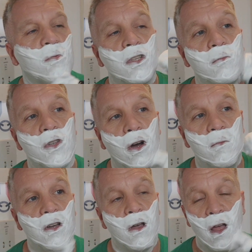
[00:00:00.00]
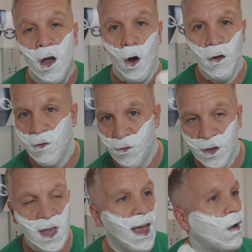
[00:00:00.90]
but sometimes I either
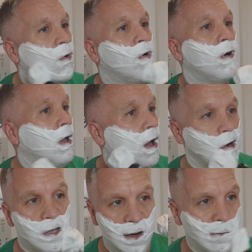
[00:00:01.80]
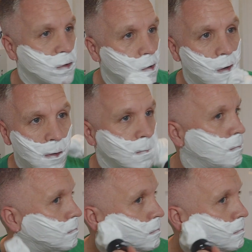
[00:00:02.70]
forget or I just don't have time.